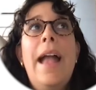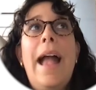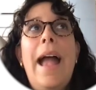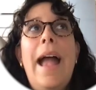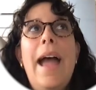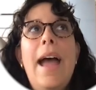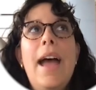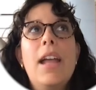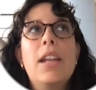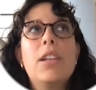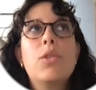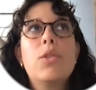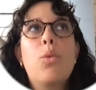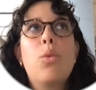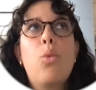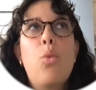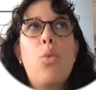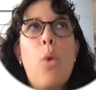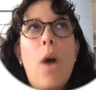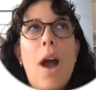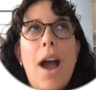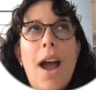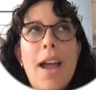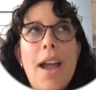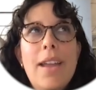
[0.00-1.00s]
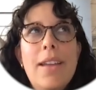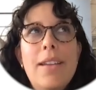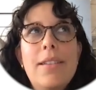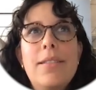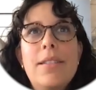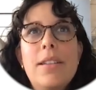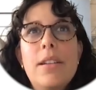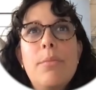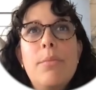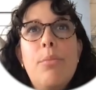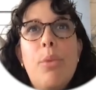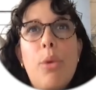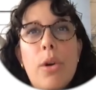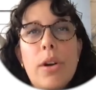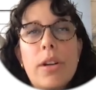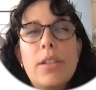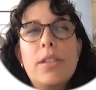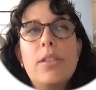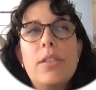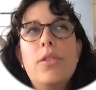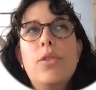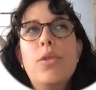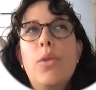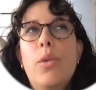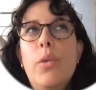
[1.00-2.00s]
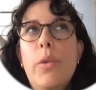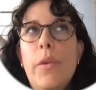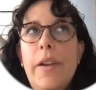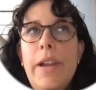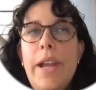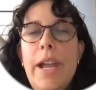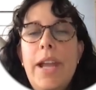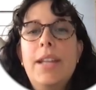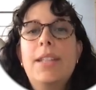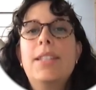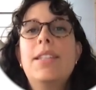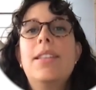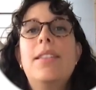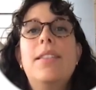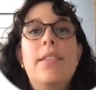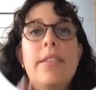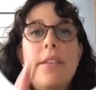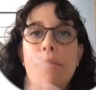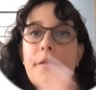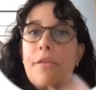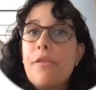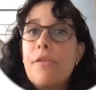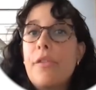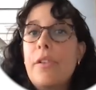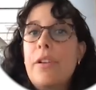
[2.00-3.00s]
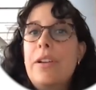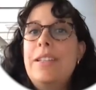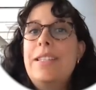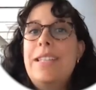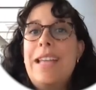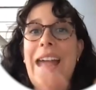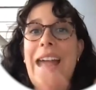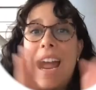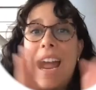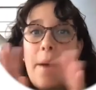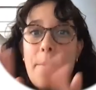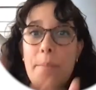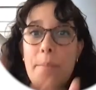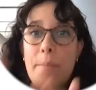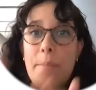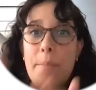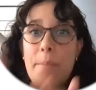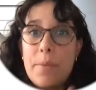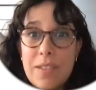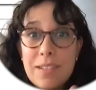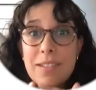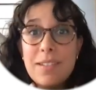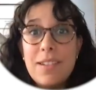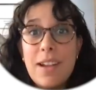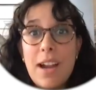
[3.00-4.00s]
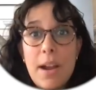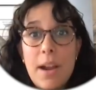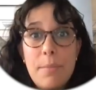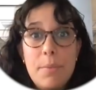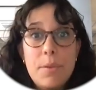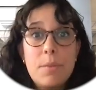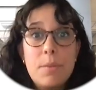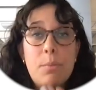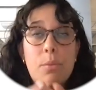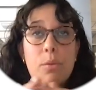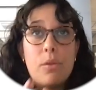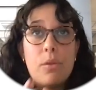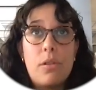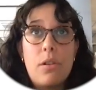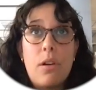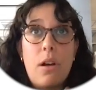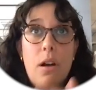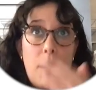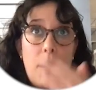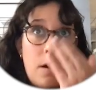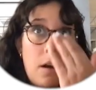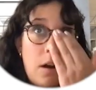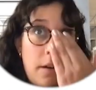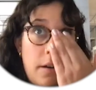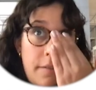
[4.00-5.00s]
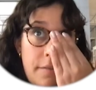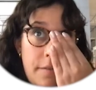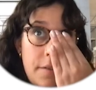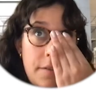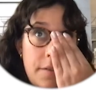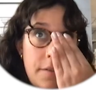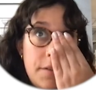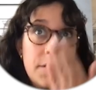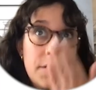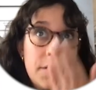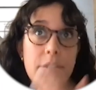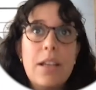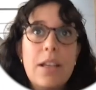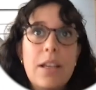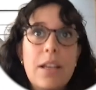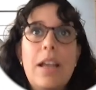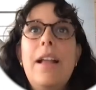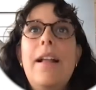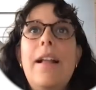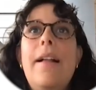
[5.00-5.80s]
And why is it important to create different absence types per office?